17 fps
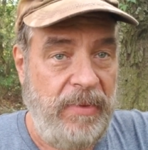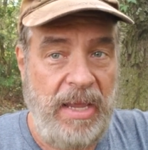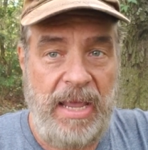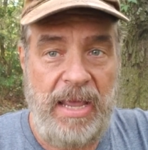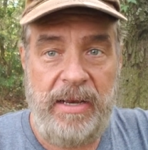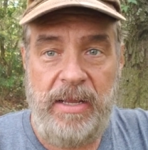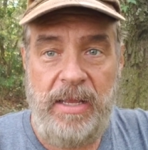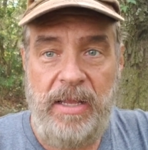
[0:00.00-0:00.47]

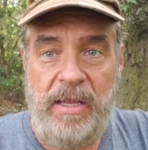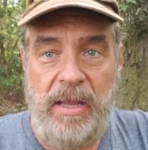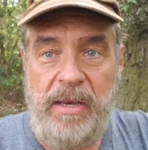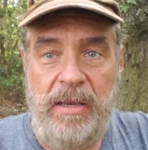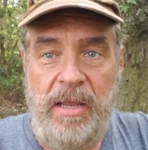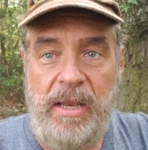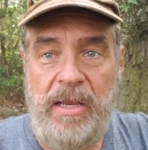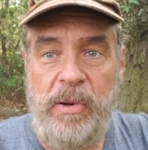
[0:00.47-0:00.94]
And
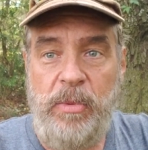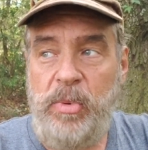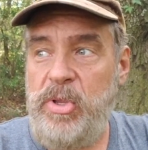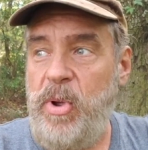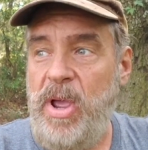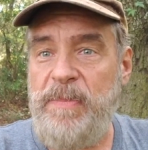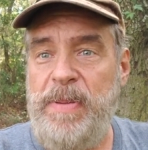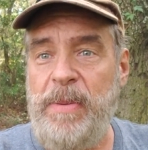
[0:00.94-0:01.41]
then
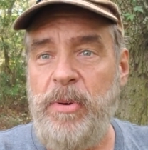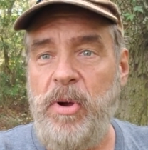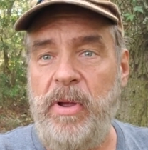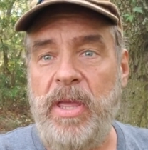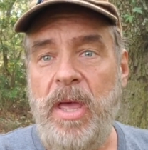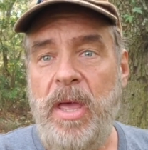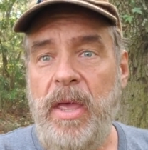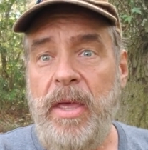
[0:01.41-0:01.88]
you had people
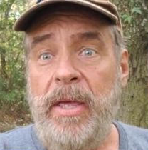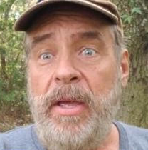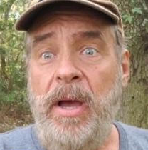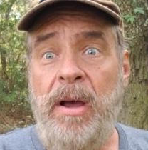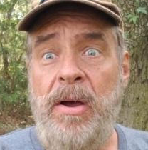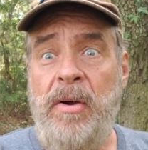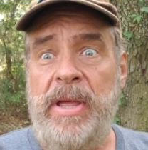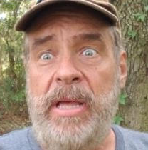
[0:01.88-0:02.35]
going,
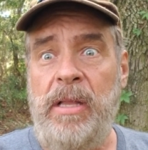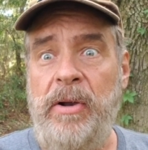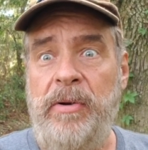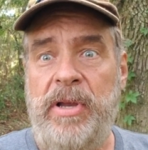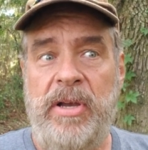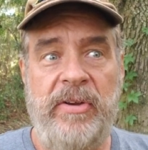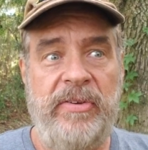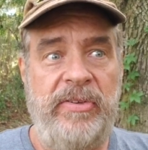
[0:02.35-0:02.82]
oh,
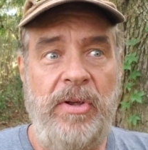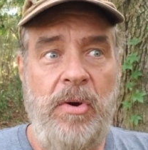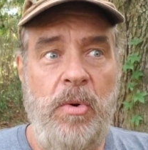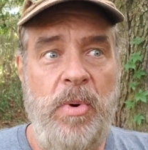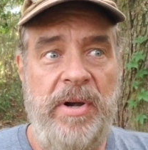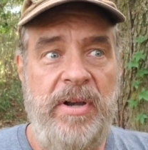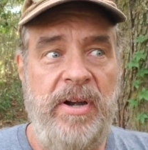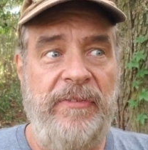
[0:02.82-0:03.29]
Hillary, you're so
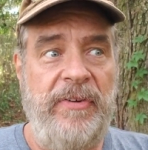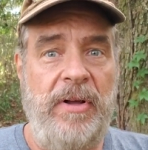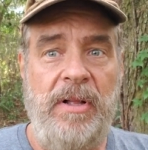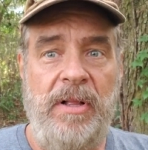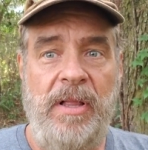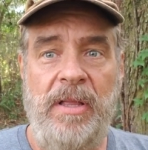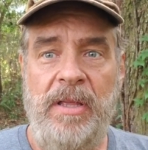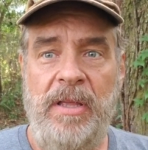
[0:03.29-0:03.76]

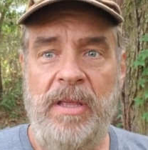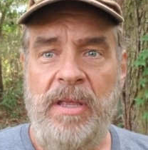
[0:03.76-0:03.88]
wonderful.